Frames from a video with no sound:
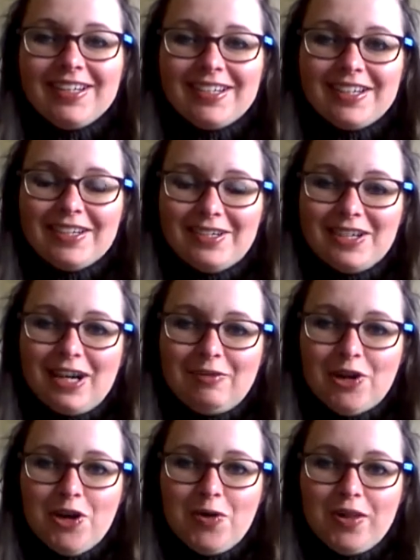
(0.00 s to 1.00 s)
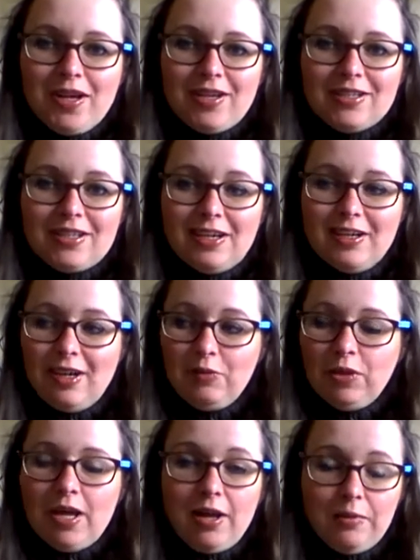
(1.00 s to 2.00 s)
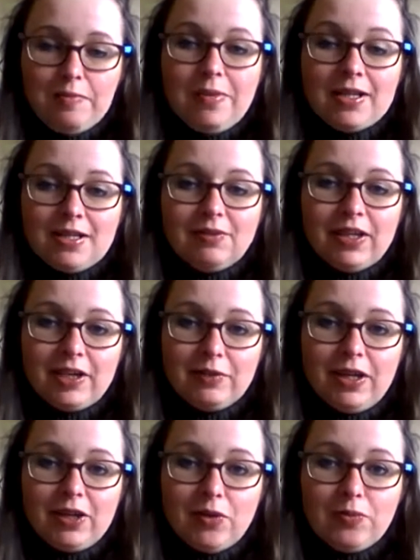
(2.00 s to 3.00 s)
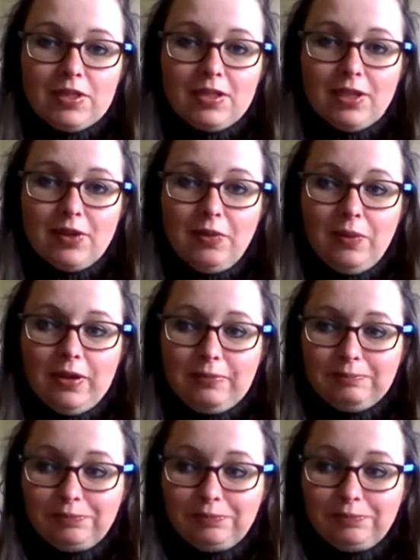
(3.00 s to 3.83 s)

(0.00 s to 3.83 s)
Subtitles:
to have a go at that, and it will help massively when it comes to